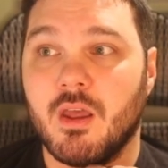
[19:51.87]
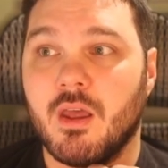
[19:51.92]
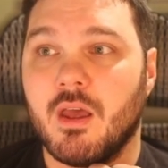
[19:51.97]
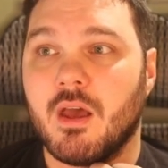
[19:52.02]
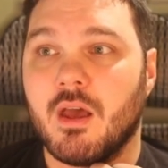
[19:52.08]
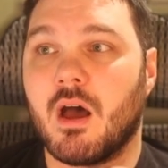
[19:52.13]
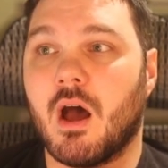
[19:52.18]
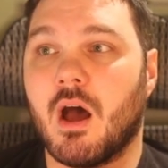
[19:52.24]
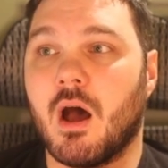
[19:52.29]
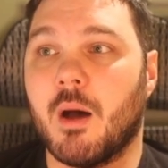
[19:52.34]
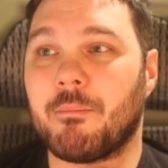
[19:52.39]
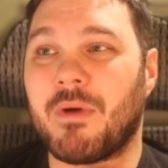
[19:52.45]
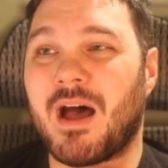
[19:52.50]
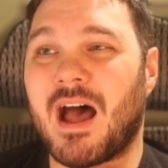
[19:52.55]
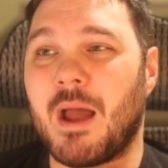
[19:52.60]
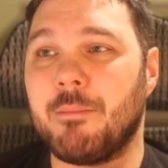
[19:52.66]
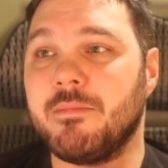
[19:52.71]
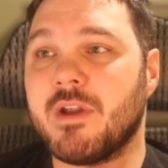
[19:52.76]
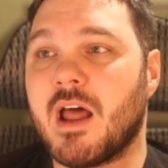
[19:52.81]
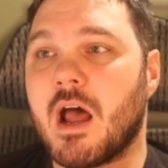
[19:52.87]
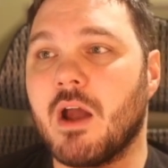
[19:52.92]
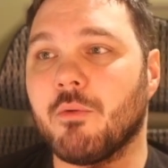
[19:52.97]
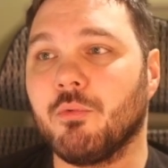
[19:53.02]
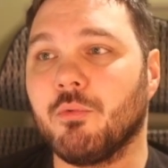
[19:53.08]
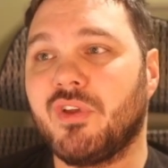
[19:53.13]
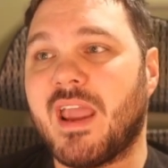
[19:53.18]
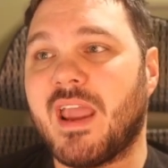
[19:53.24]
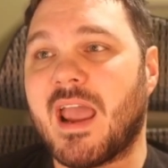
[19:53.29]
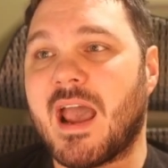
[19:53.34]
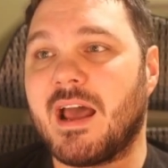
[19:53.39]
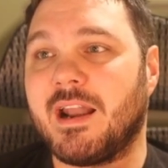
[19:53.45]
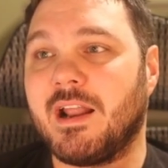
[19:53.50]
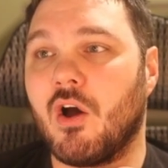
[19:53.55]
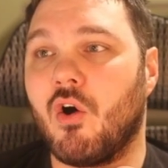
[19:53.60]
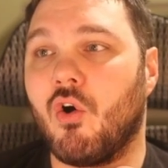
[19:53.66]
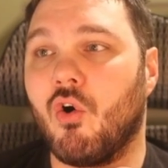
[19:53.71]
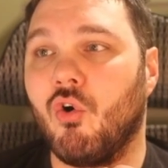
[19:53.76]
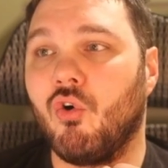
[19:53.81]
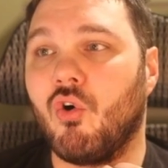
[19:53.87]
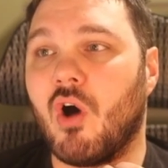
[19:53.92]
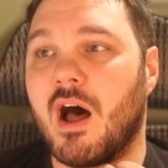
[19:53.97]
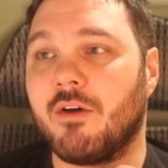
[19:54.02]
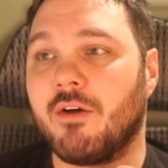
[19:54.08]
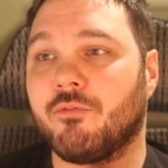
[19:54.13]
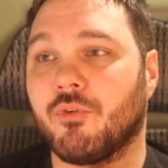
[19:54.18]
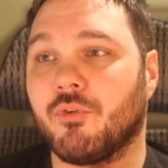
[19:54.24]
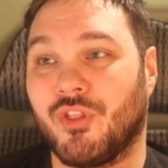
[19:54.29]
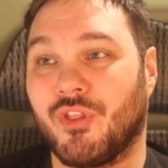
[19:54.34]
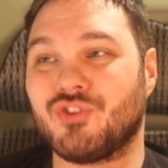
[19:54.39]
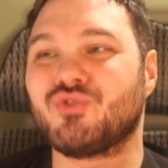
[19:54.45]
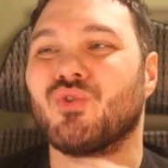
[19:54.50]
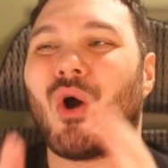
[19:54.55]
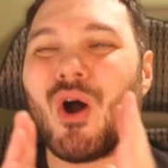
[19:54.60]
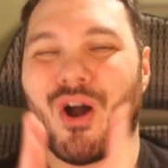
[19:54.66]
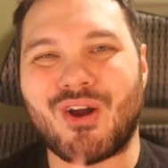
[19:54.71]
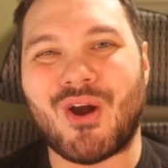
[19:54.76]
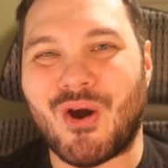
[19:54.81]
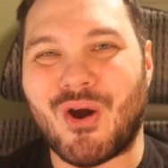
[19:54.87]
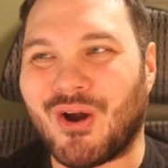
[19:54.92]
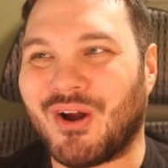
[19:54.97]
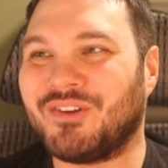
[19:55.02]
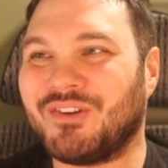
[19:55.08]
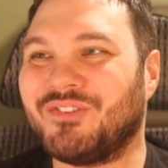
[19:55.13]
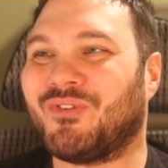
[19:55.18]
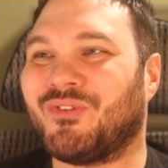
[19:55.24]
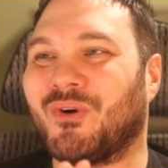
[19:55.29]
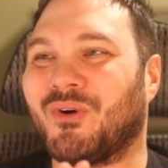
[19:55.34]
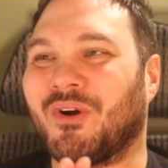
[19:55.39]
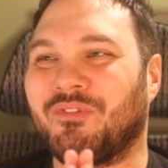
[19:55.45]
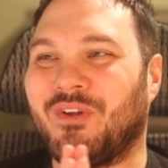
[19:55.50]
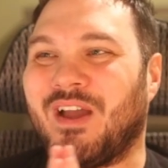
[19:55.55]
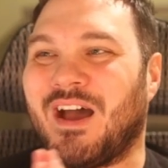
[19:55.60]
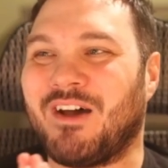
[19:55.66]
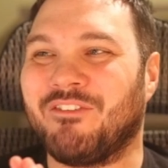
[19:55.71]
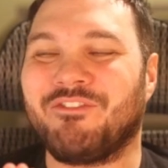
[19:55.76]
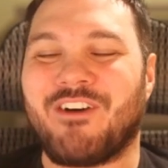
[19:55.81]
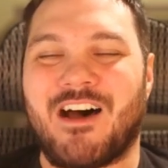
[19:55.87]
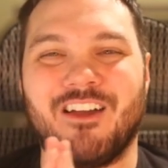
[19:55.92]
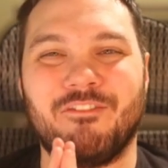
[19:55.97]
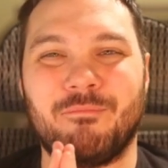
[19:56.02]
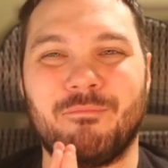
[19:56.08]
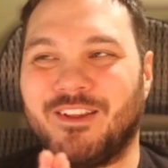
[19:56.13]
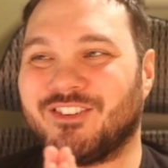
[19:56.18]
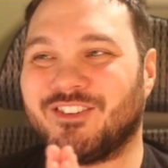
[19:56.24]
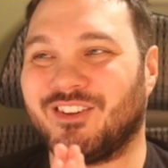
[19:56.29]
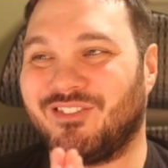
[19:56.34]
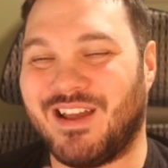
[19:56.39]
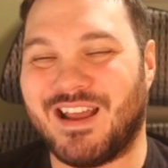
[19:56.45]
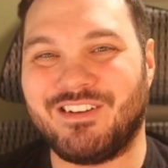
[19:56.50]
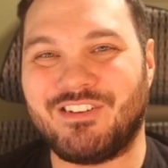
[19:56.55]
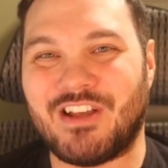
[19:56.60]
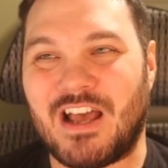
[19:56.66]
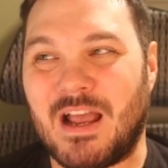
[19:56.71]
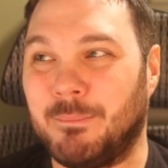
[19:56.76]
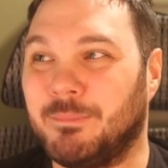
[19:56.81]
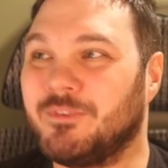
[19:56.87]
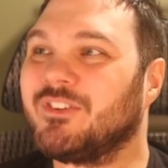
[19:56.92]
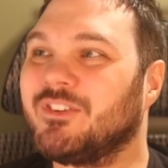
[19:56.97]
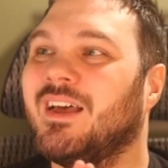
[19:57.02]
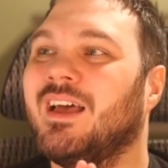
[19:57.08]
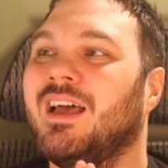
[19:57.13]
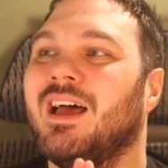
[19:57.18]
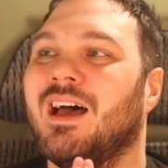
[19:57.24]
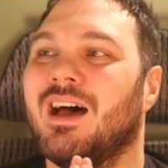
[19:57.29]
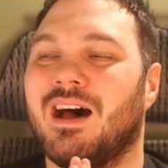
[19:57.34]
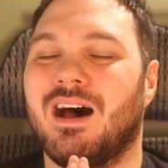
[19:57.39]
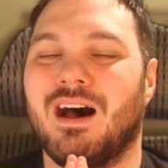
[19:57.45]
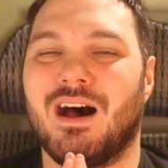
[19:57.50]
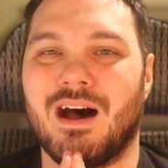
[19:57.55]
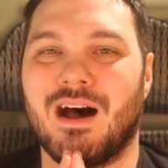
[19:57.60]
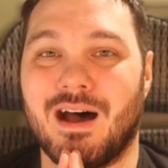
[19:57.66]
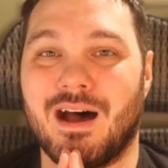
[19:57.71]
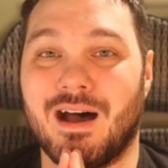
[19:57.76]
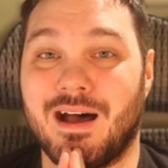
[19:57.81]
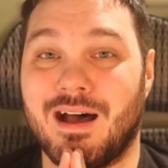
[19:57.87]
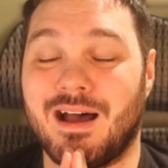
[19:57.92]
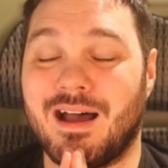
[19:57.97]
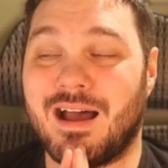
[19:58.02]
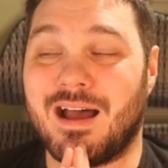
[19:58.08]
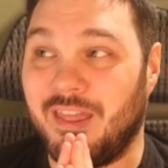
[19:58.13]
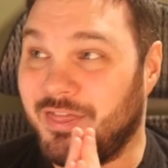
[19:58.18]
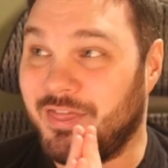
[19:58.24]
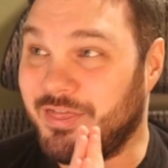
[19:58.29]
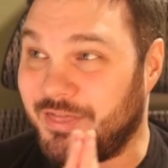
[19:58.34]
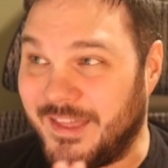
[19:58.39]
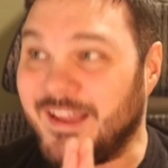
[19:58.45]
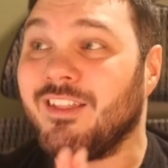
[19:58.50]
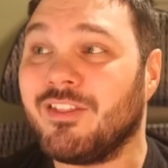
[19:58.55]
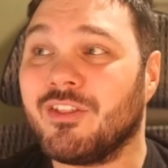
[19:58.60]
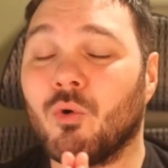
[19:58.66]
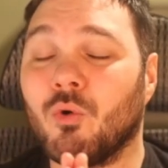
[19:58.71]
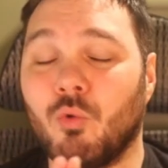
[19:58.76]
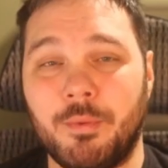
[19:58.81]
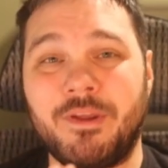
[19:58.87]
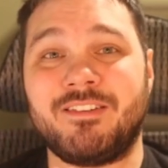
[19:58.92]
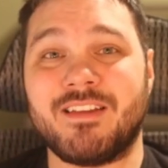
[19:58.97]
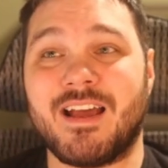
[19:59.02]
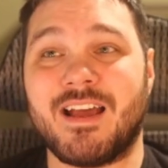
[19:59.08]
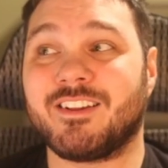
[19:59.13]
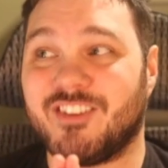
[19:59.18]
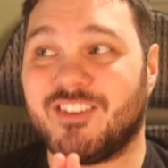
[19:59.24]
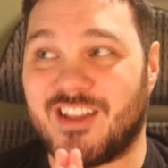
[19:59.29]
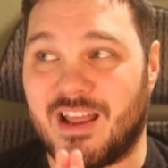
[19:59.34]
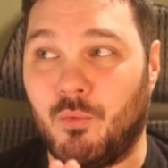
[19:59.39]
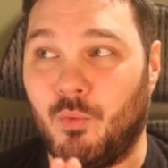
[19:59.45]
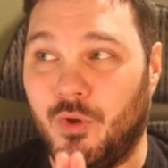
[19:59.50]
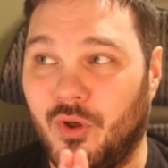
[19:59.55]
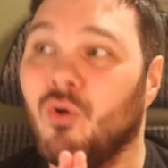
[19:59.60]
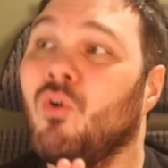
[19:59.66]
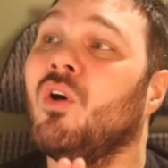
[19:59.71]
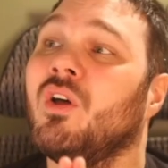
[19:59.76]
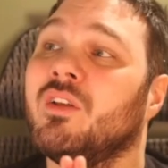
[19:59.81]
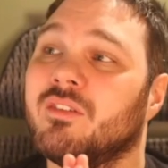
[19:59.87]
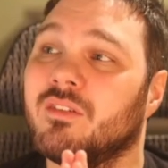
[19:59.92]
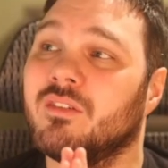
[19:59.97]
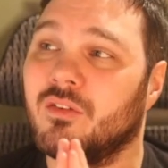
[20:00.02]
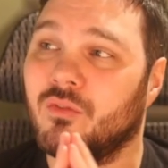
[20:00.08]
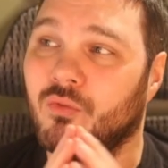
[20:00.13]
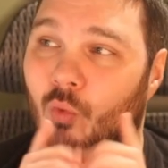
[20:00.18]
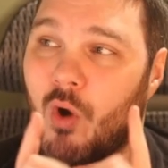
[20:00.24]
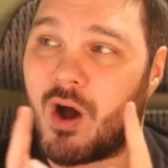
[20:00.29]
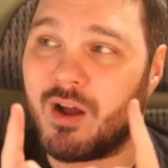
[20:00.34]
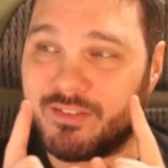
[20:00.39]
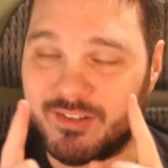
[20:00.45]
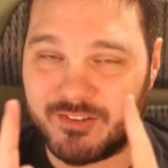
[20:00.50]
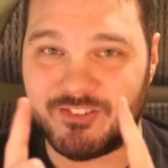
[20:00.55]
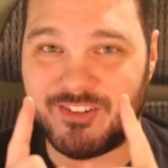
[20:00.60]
I'm not really adding a whole lot for the draw card for if you have 5 basic land types. I think there will be decks that will want to see